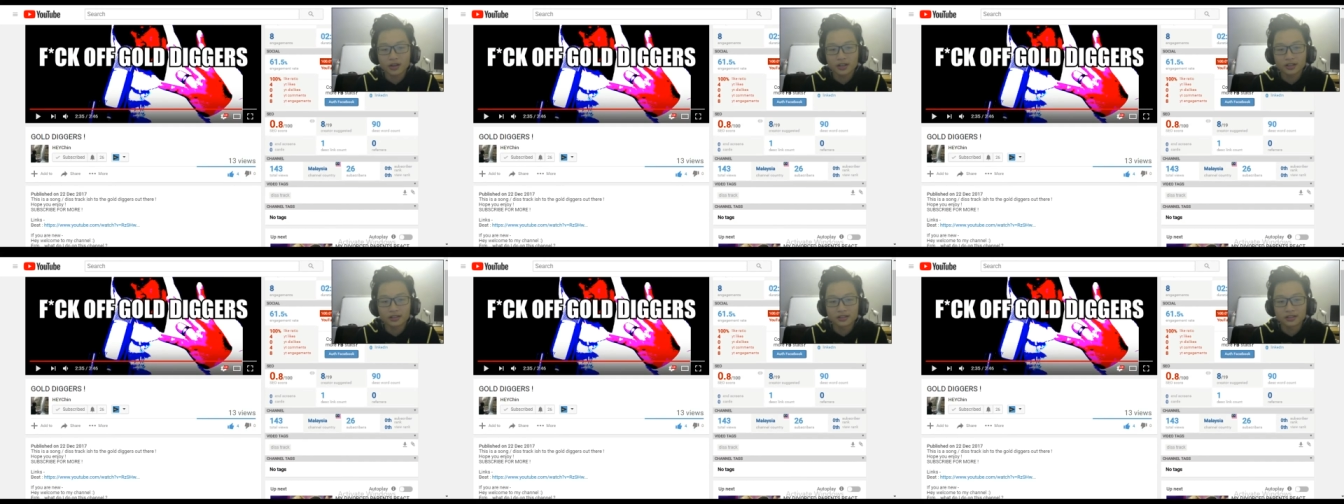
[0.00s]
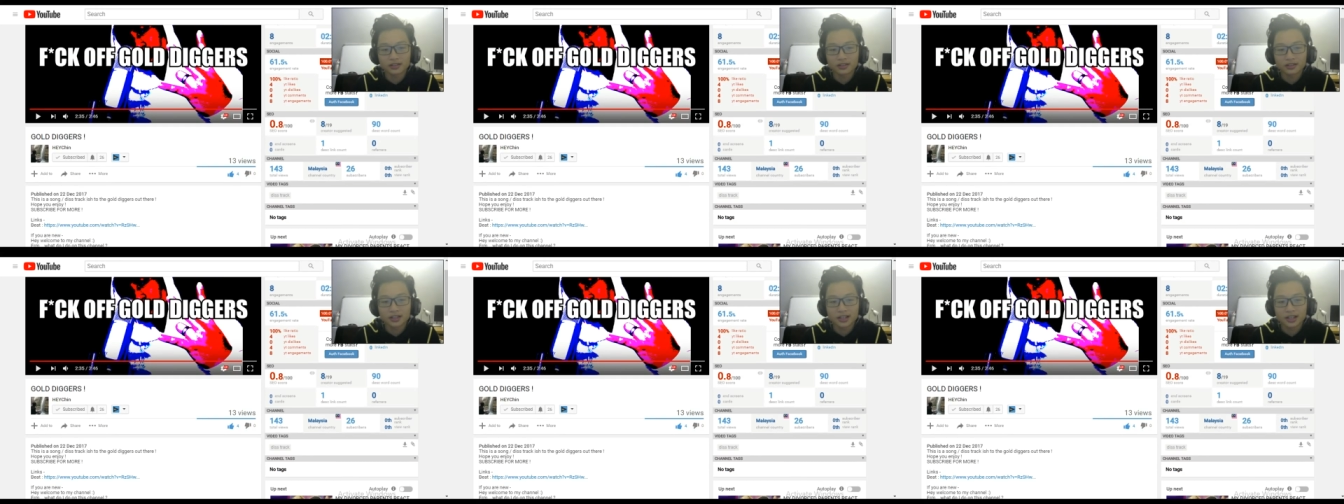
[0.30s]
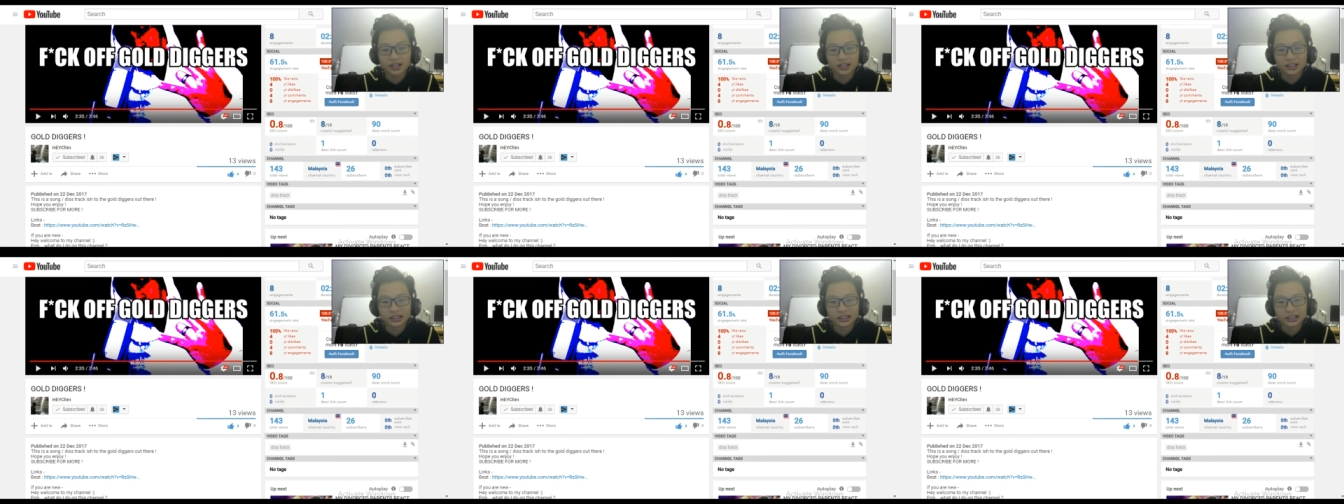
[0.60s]
it?
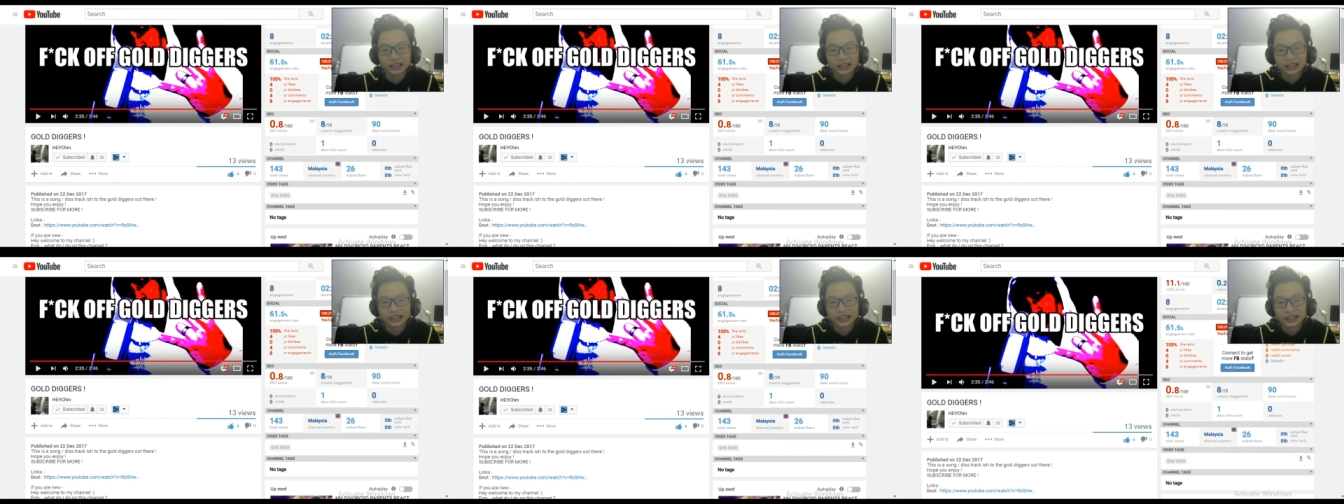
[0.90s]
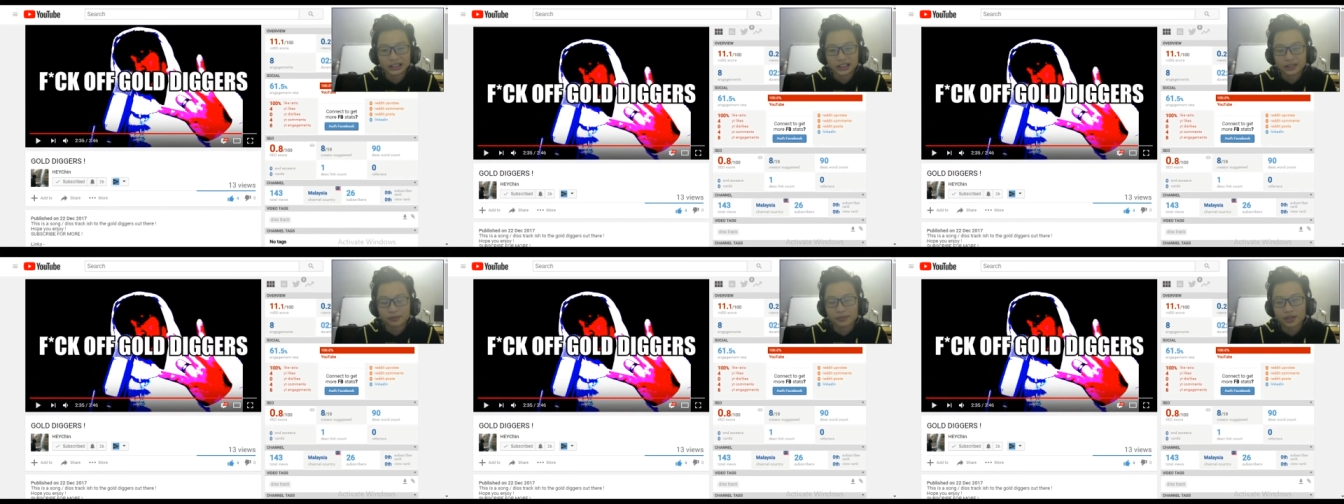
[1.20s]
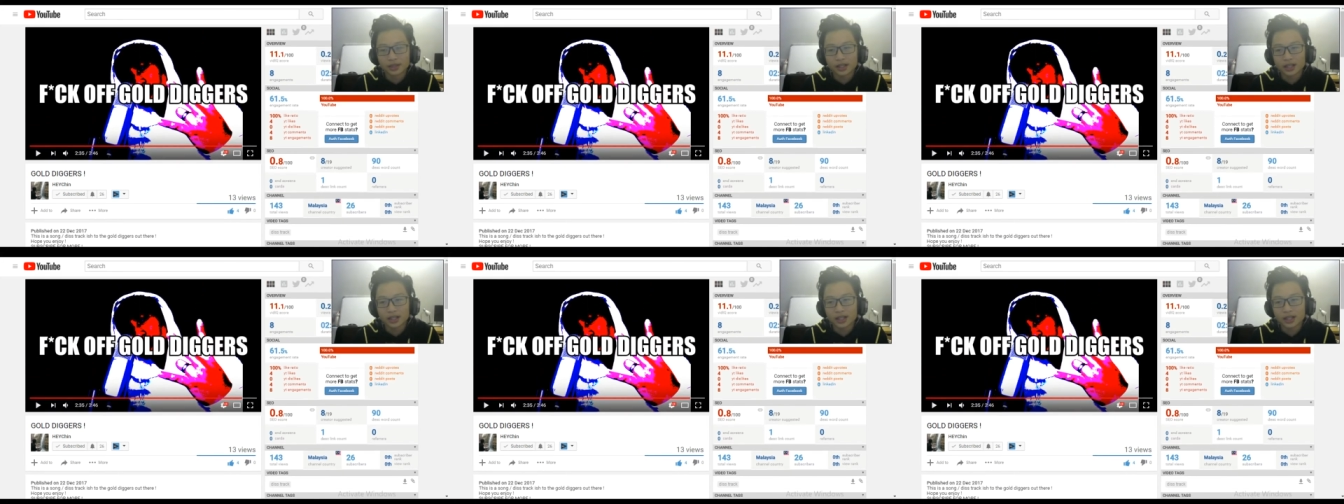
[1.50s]

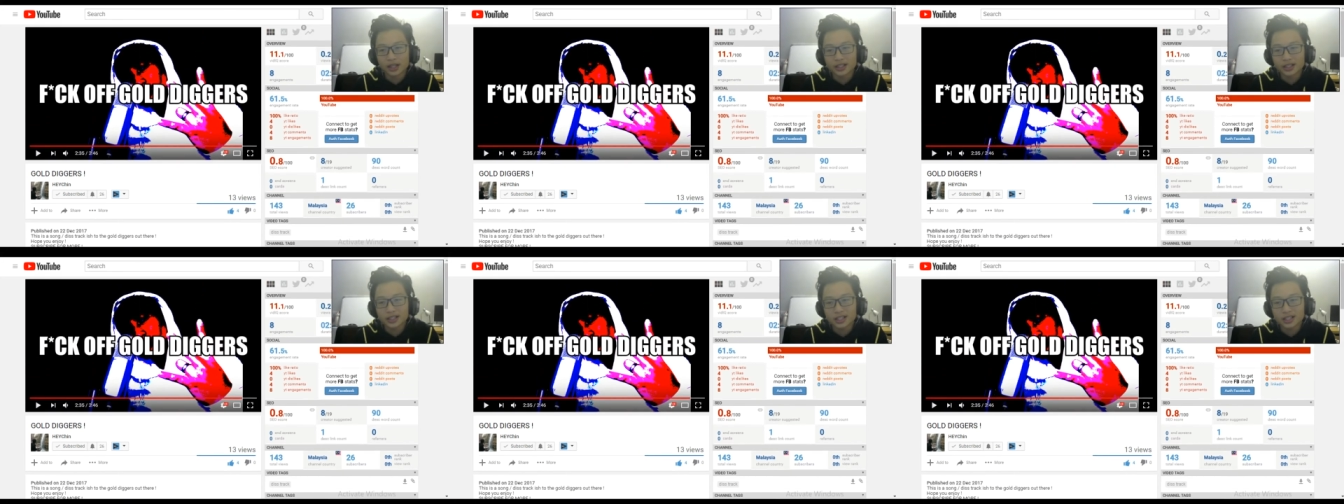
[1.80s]
My